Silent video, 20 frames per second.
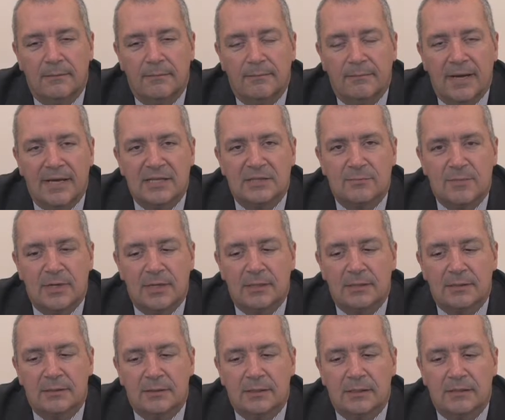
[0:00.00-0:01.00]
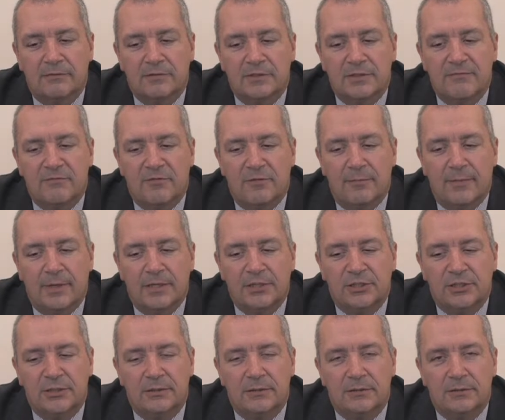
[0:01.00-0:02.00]
PASMA delivers
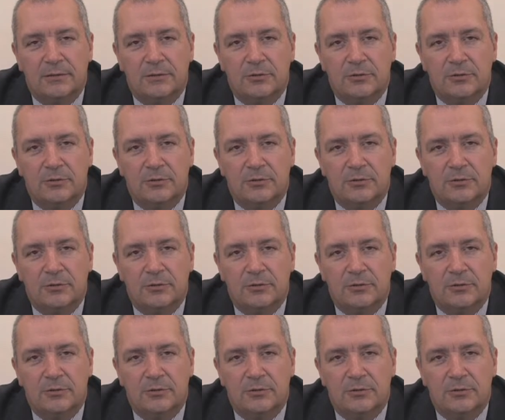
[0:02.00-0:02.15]
information,